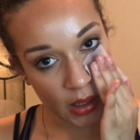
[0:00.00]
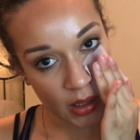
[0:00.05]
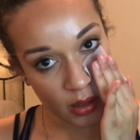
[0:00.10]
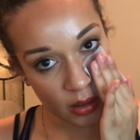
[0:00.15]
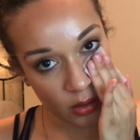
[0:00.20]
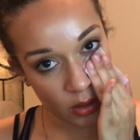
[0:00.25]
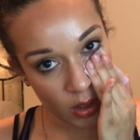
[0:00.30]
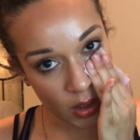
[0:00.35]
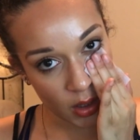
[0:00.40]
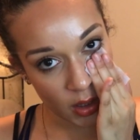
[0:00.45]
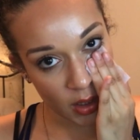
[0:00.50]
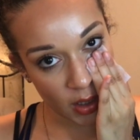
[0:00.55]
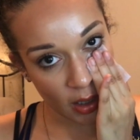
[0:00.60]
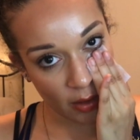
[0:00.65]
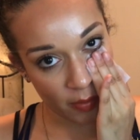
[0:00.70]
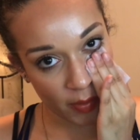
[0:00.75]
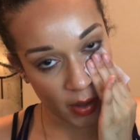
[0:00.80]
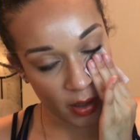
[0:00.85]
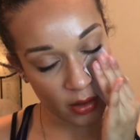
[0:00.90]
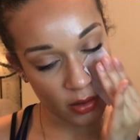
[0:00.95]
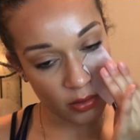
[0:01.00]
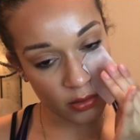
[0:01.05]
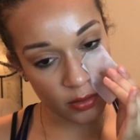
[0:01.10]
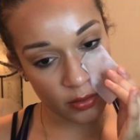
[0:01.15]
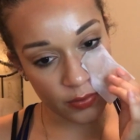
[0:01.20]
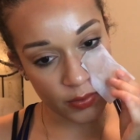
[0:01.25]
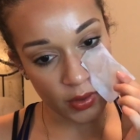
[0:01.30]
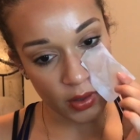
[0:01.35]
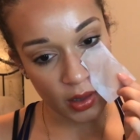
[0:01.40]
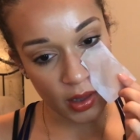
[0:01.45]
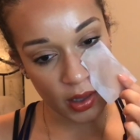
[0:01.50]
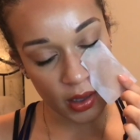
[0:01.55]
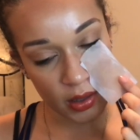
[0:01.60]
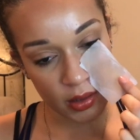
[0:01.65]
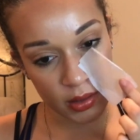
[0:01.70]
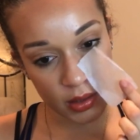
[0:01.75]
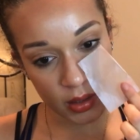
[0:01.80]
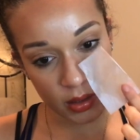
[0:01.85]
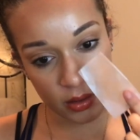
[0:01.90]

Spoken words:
usually save my nose for last